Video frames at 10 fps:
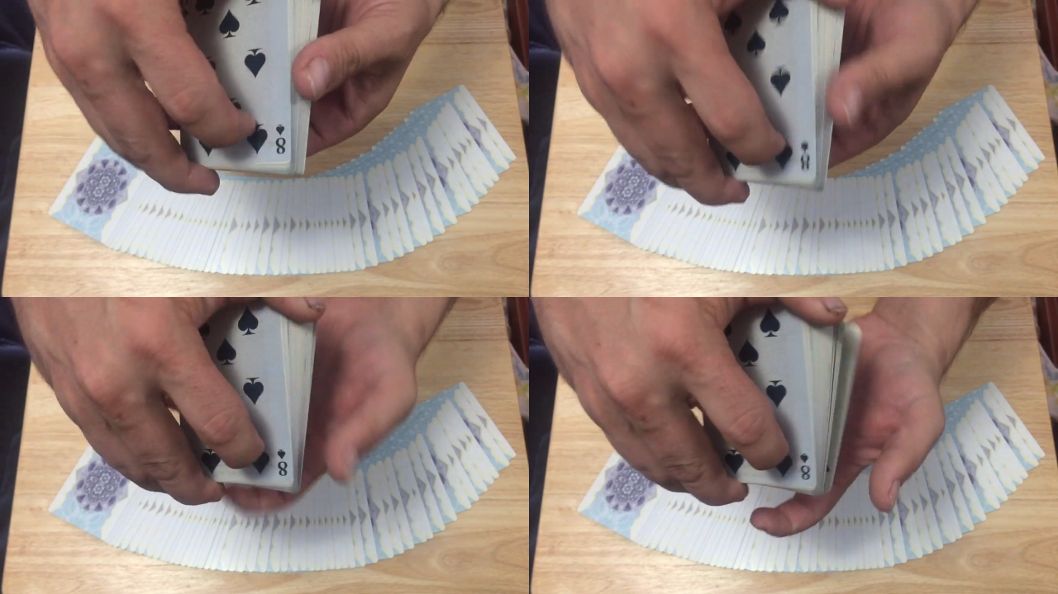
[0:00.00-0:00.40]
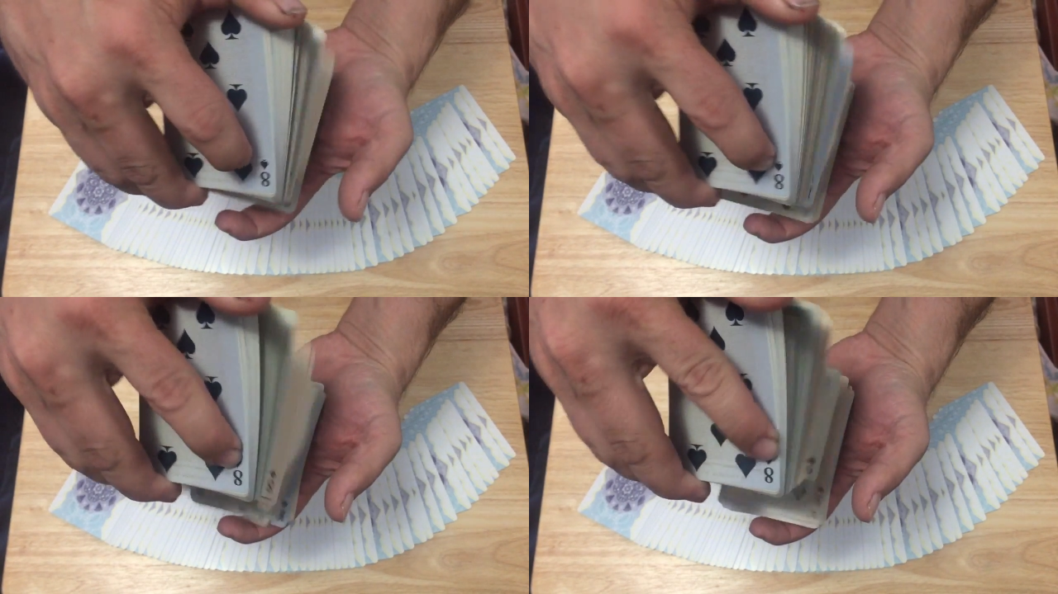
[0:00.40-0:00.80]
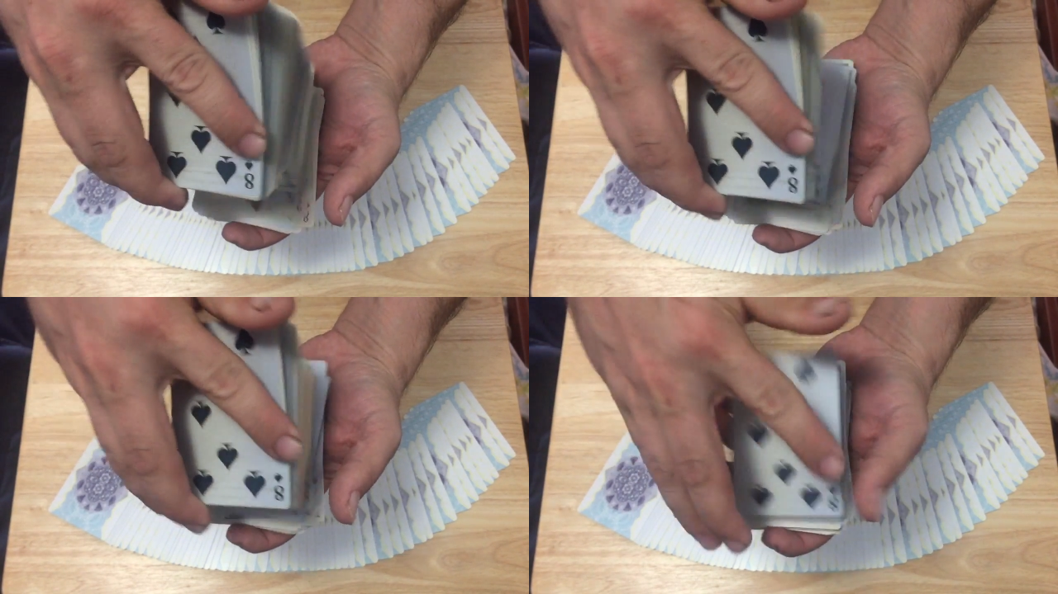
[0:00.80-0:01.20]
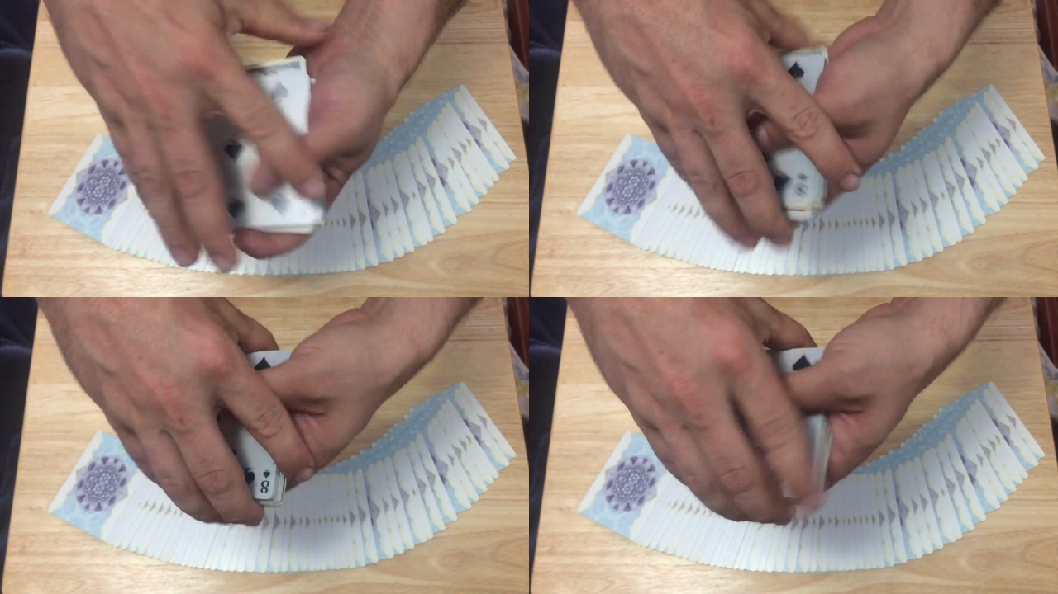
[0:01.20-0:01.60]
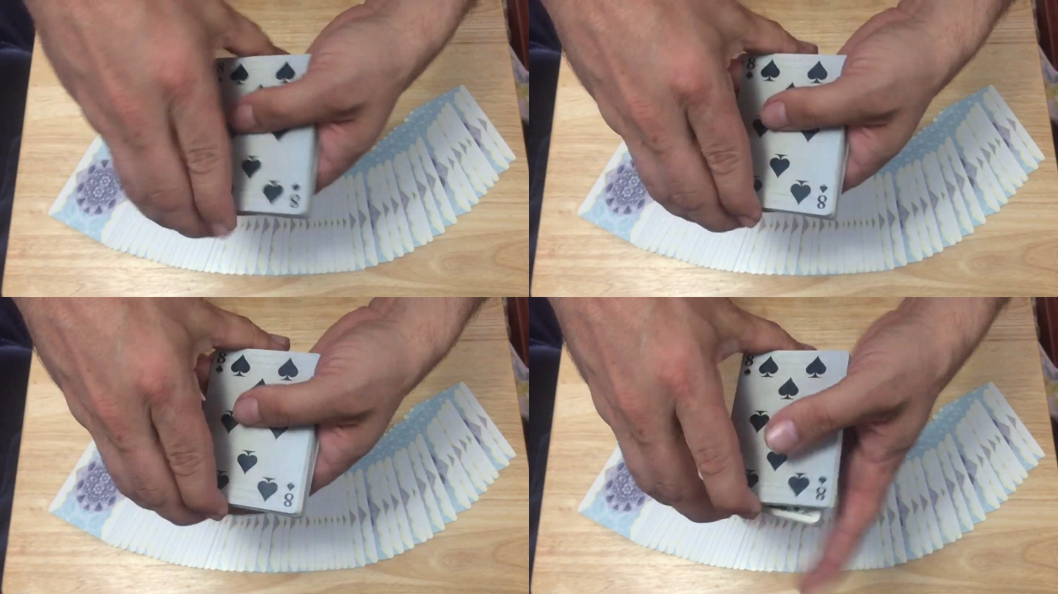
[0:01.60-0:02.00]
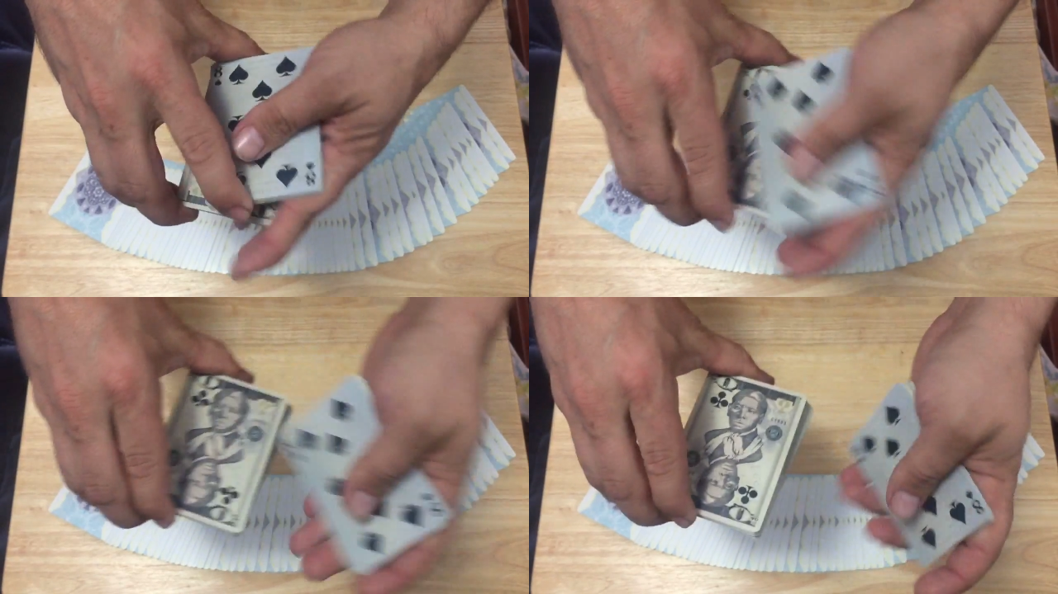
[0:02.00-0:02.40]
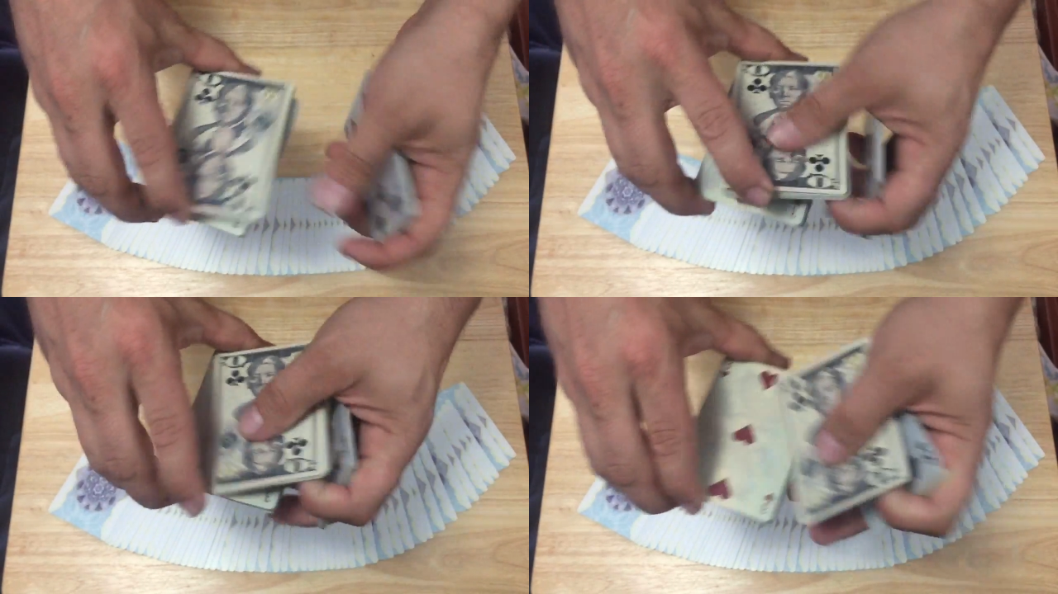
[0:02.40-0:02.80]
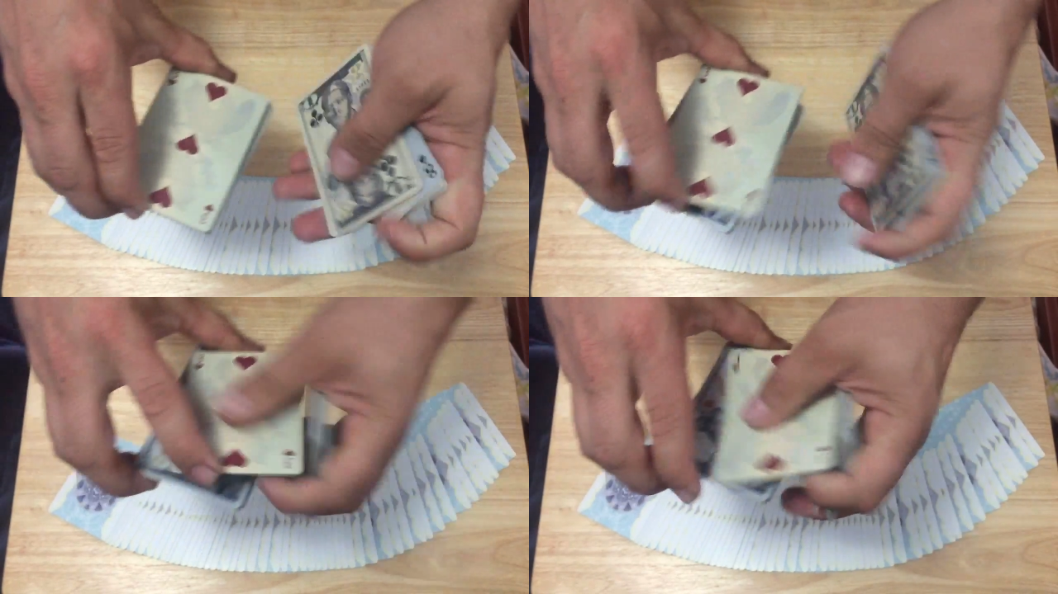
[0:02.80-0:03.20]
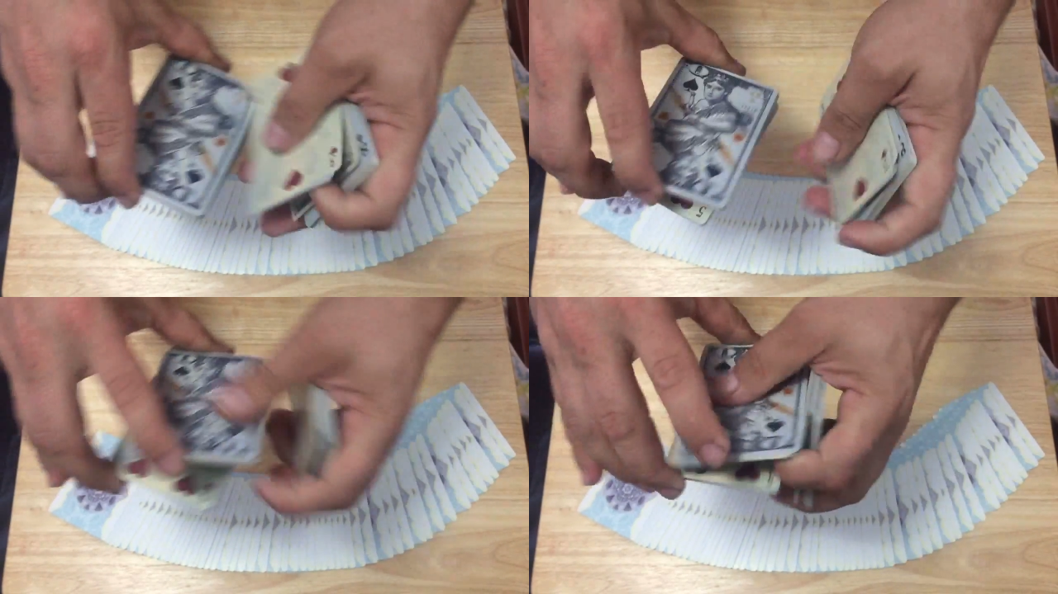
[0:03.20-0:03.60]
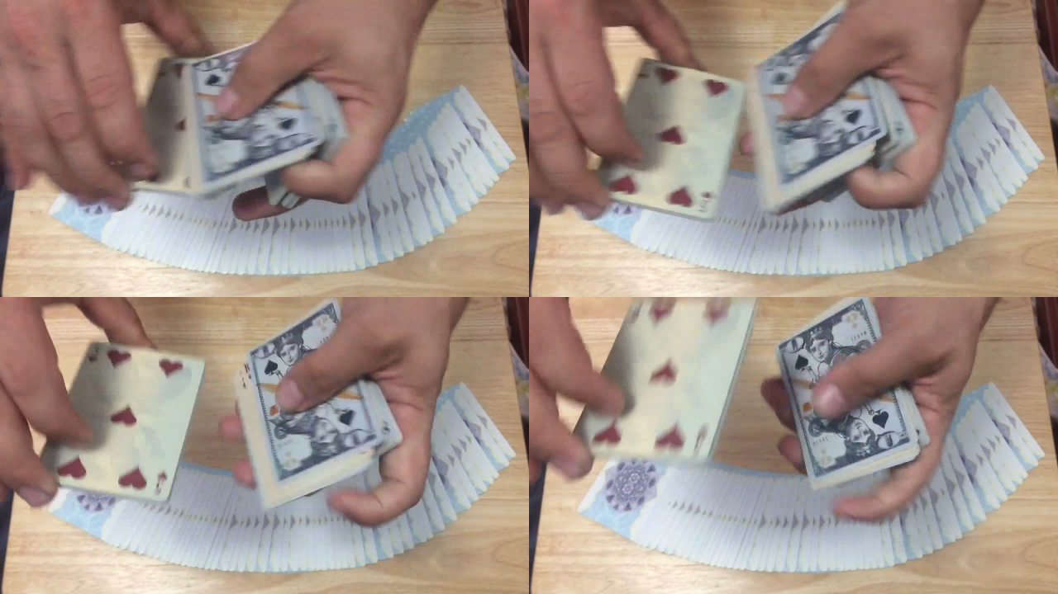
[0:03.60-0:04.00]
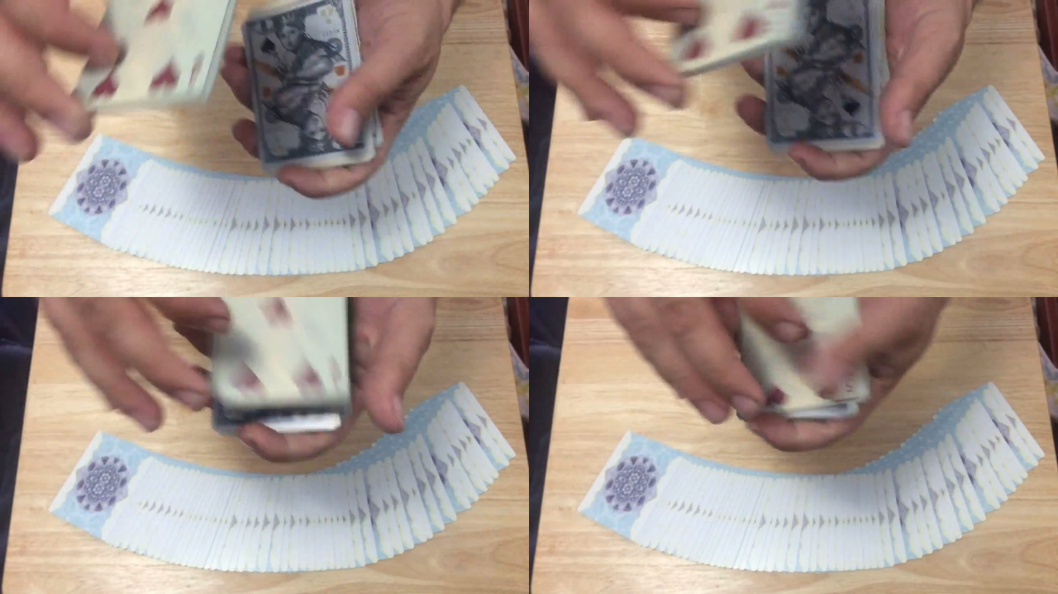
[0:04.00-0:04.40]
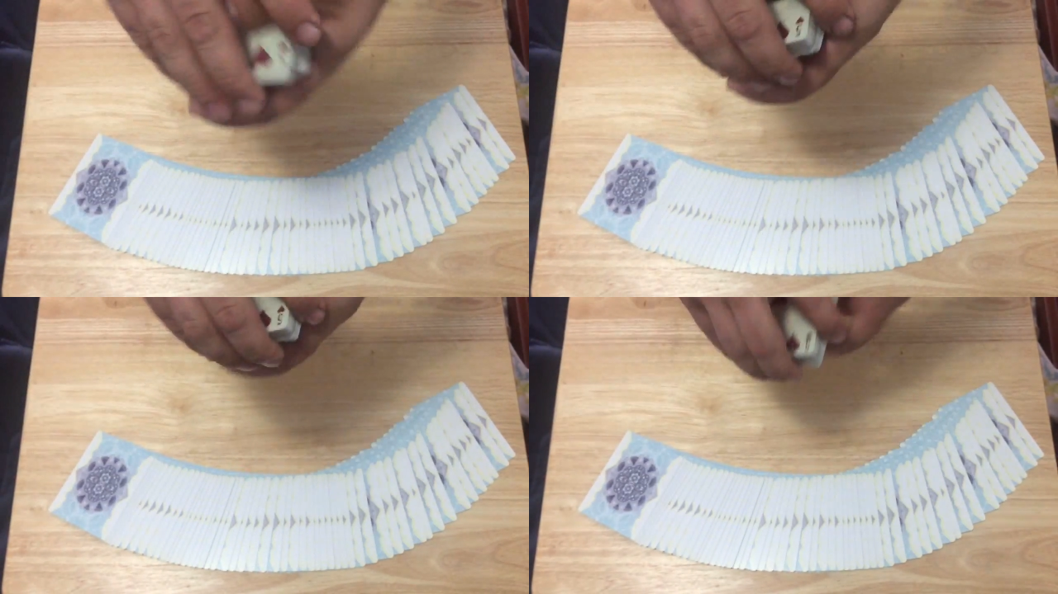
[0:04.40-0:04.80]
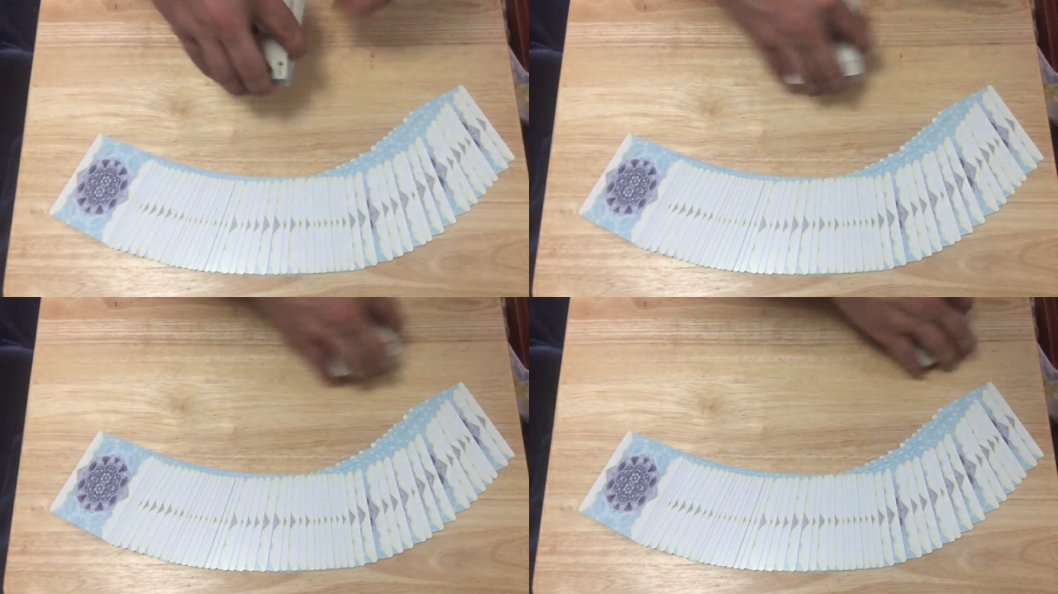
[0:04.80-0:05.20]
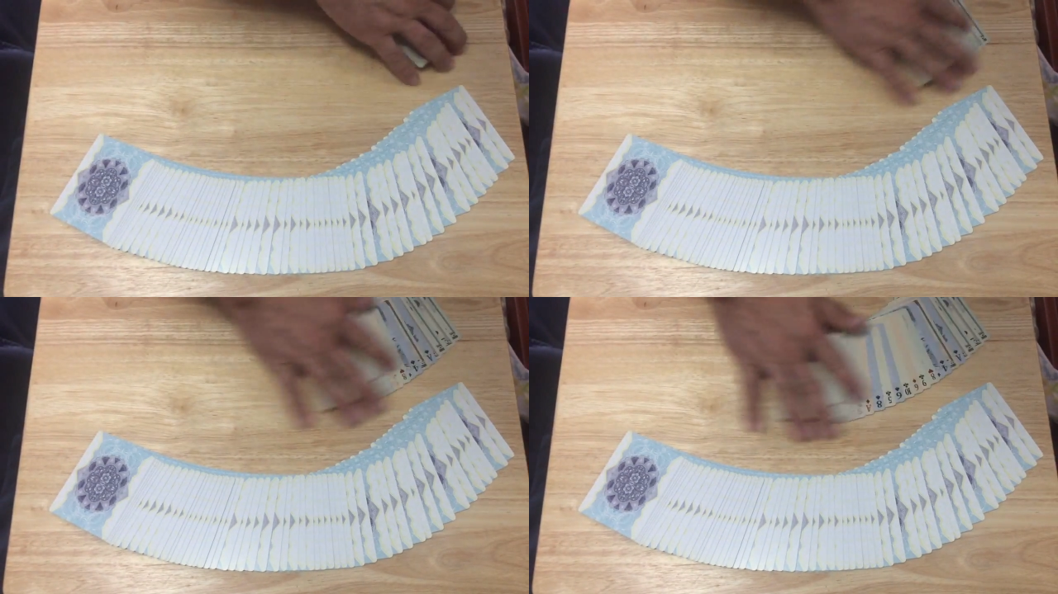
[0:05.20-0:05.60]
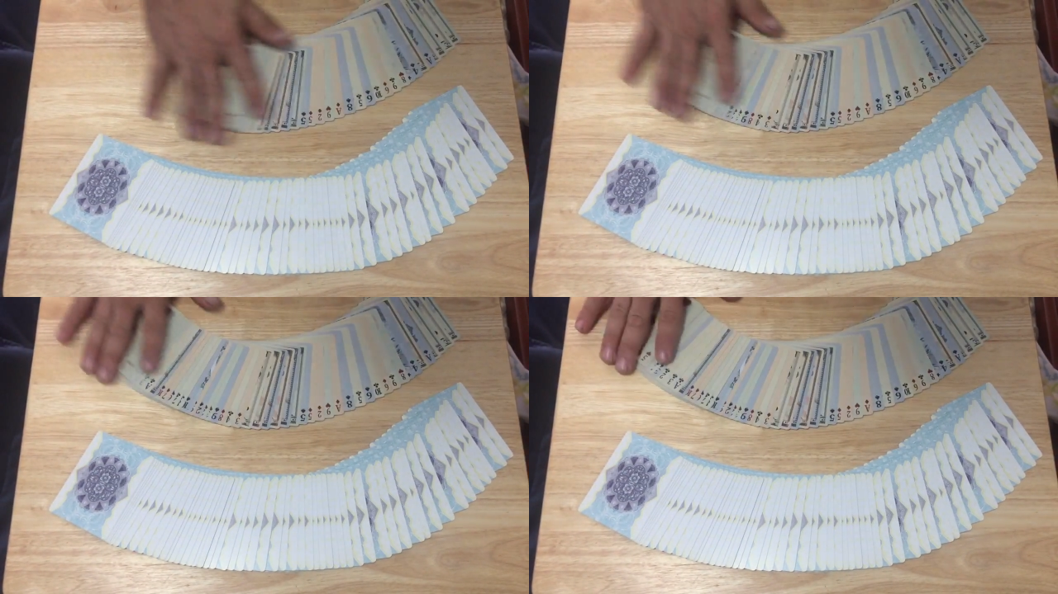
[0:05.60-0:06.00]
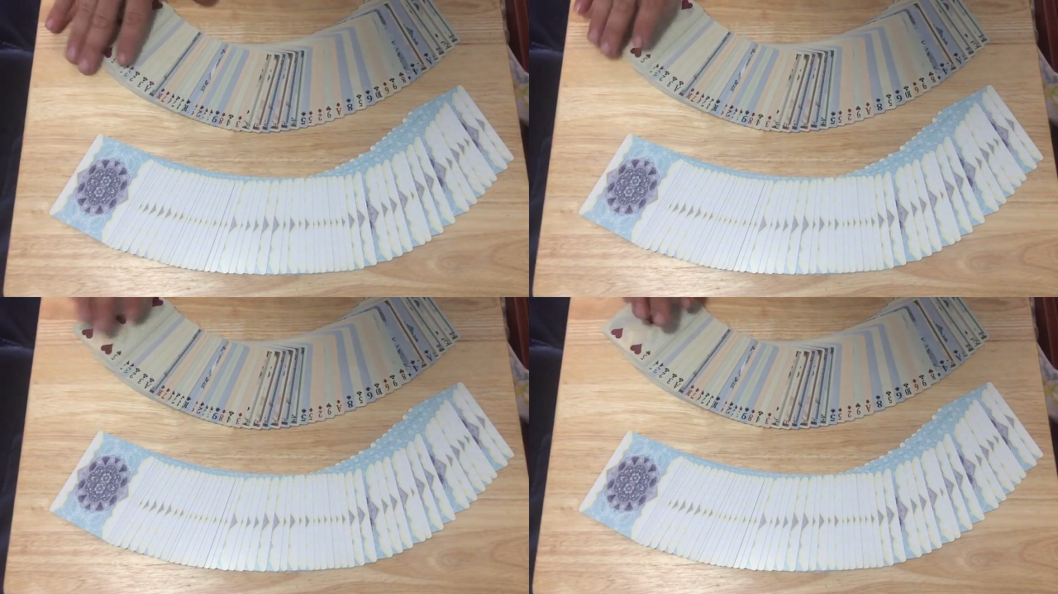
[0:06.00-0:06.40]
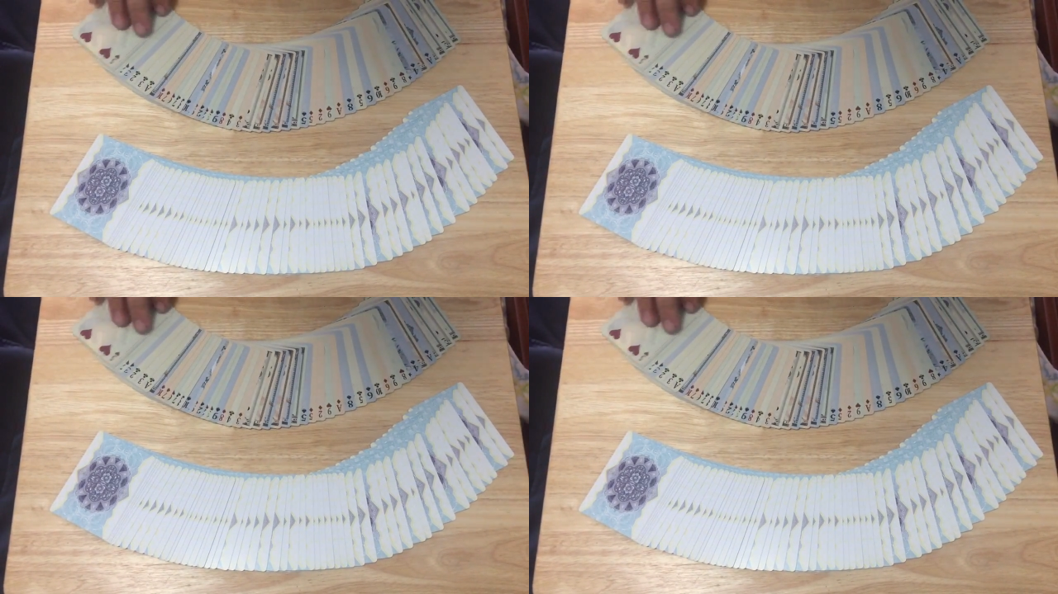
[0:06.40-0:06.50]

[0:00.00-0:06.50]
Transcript: (no speaker visible)